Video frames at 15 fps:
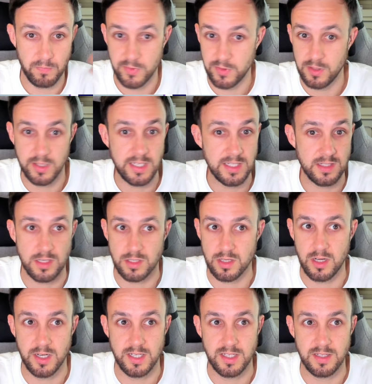These
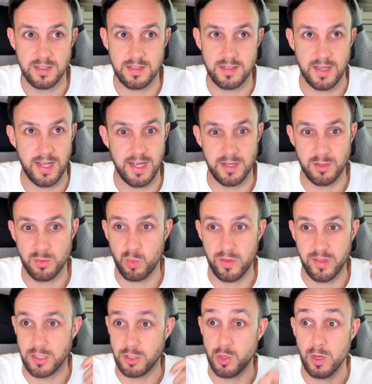designs and what
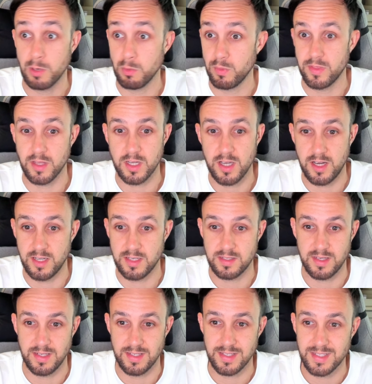they're doing with the cards
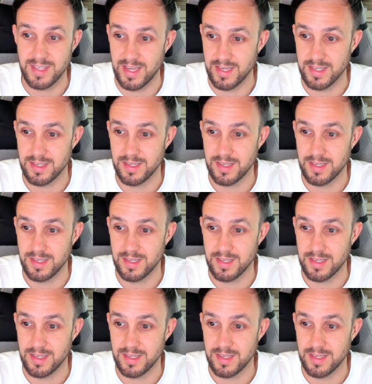and set